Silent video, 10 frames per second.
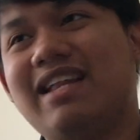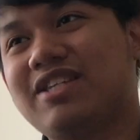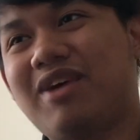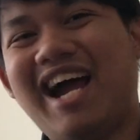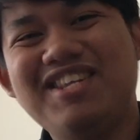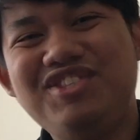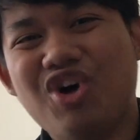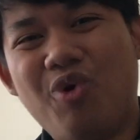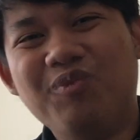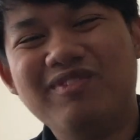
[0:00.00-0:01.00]
that's why I
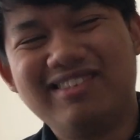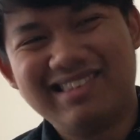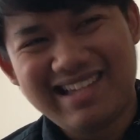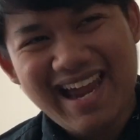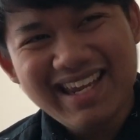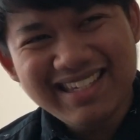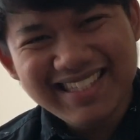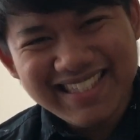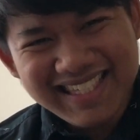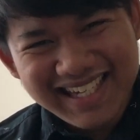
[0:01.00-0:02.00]
don't like
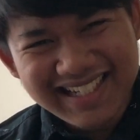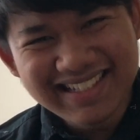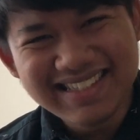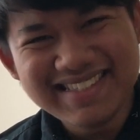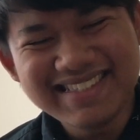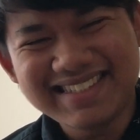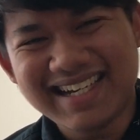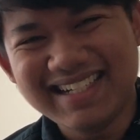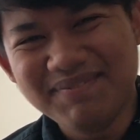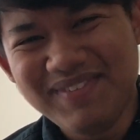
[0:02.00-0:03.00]
it,
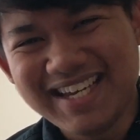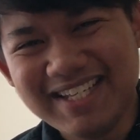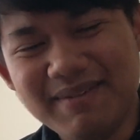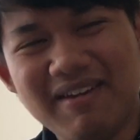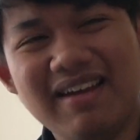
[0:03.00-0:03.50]
kind of it,